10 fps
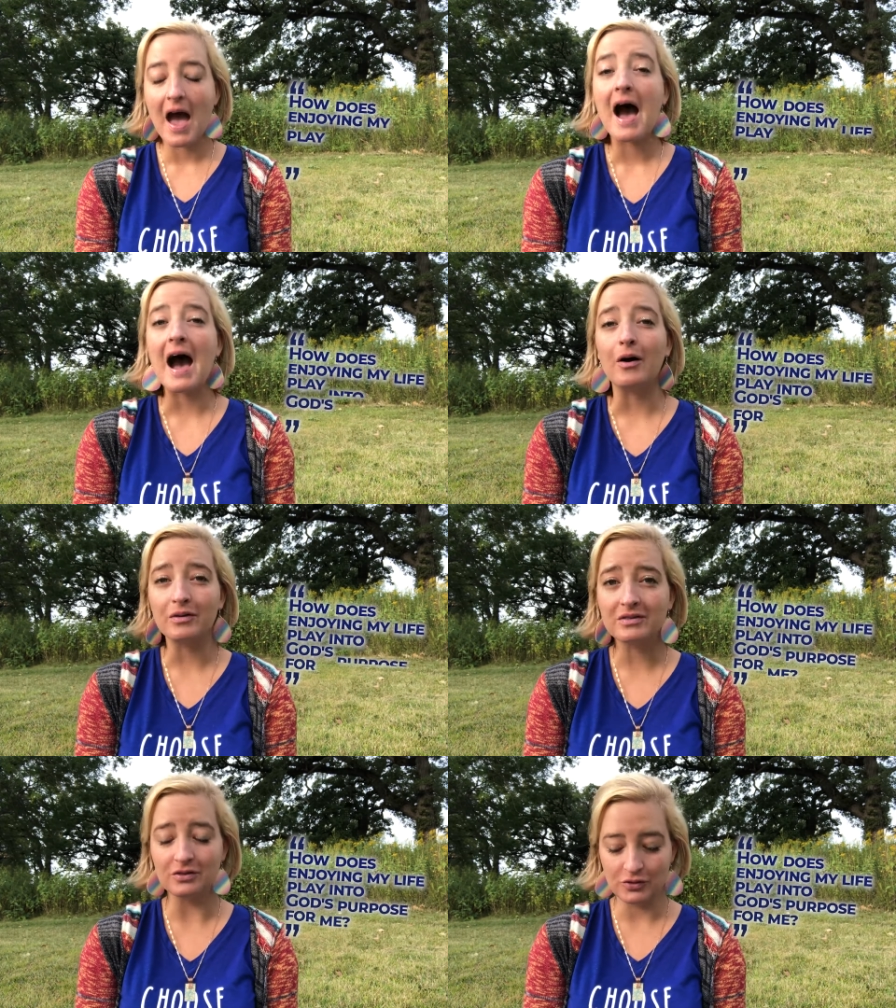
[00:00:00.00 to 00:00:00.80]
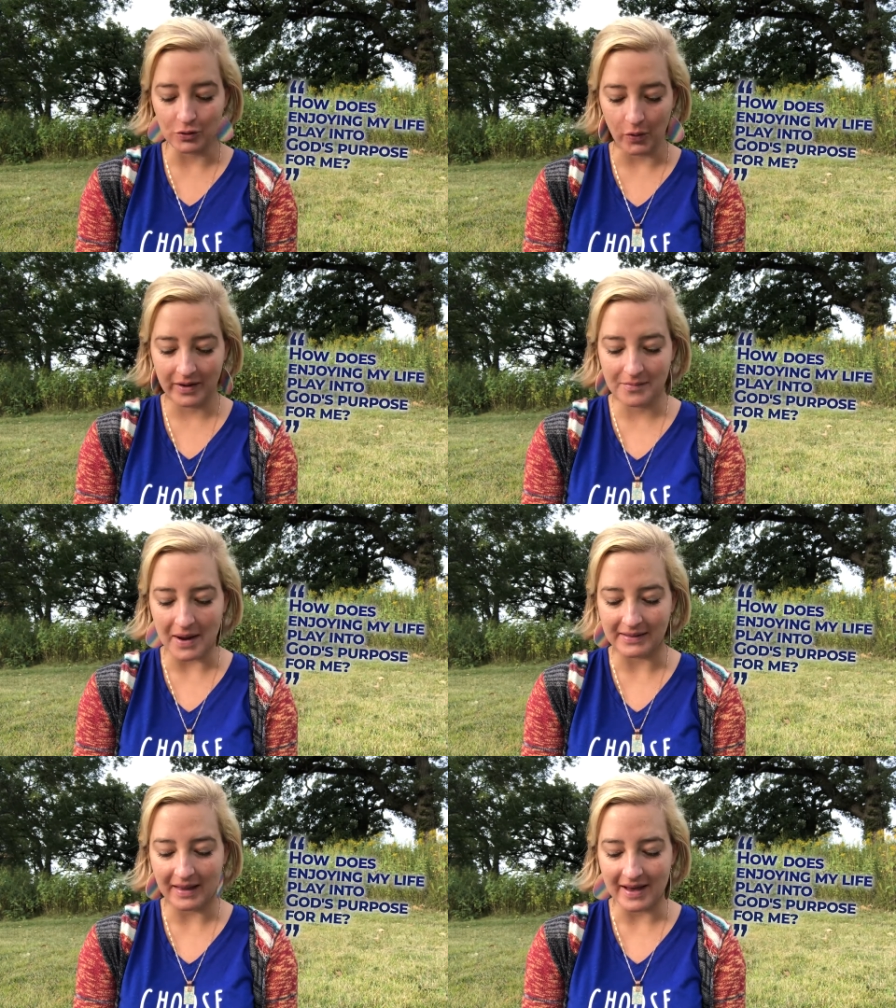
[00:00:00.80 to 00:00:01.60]
How does enjoying
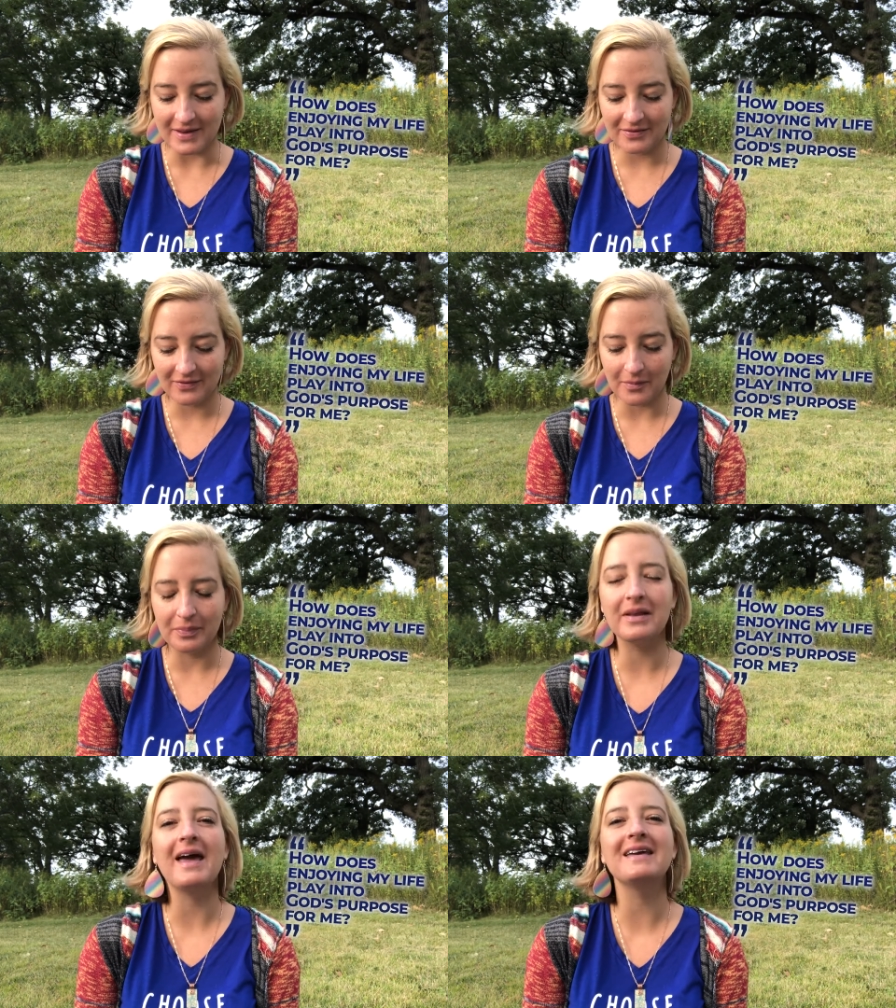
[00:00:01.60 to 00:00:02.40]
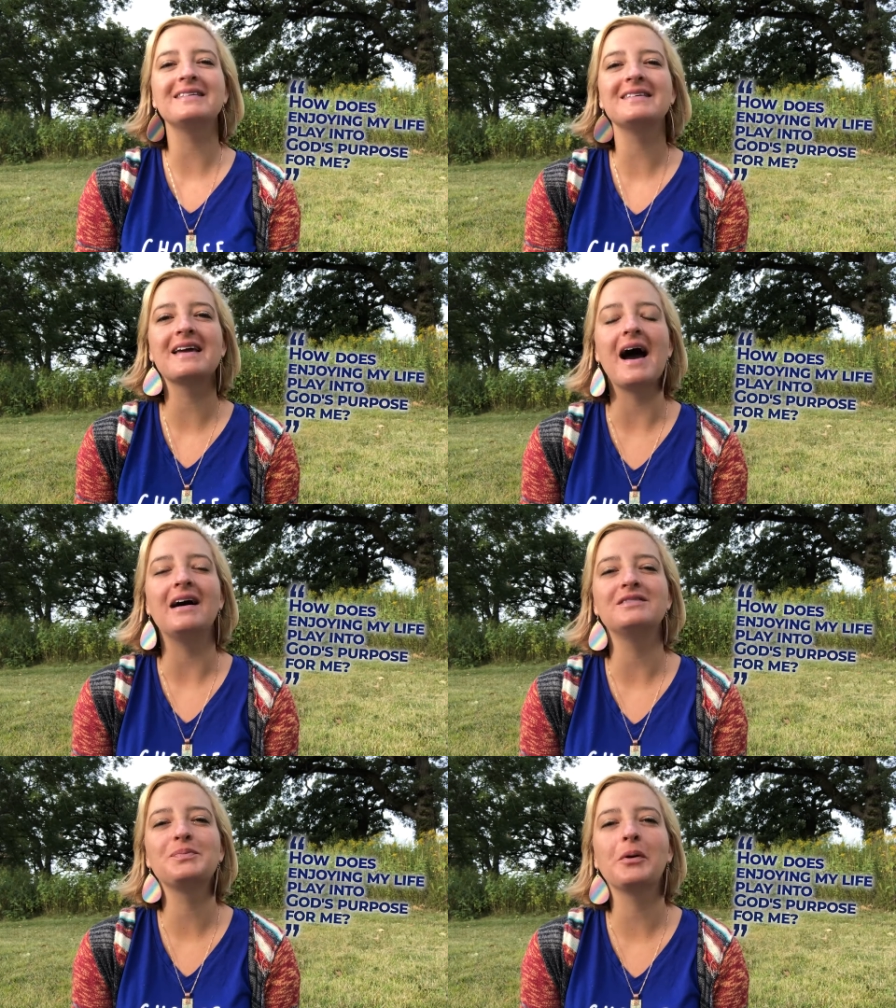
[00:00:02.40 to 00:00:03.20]
my life play into
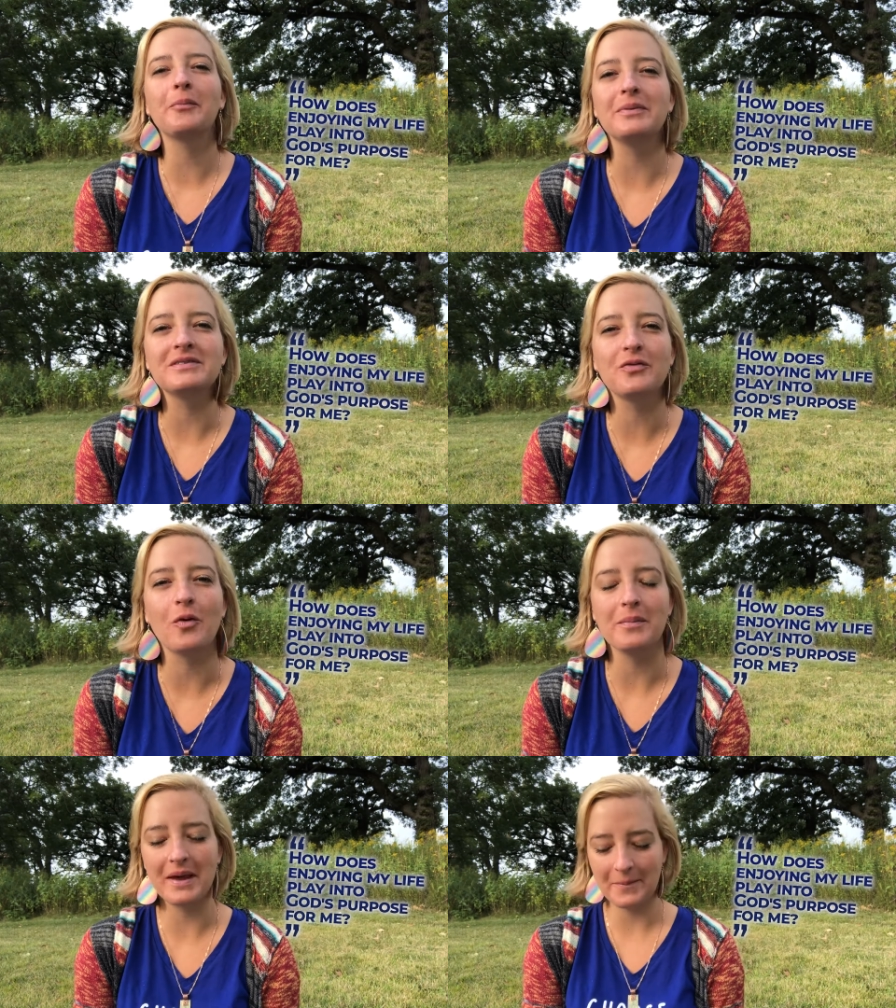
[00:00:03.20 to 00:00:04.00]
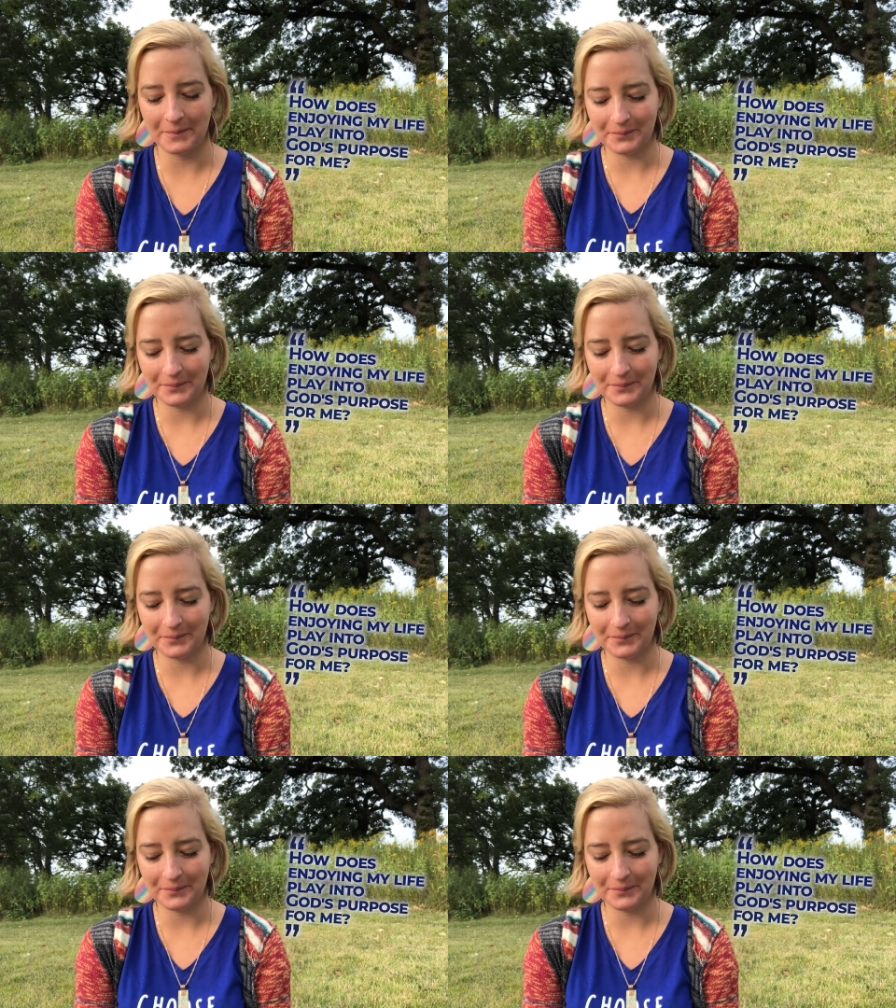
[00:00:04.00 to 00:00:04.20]
God's purpose for me?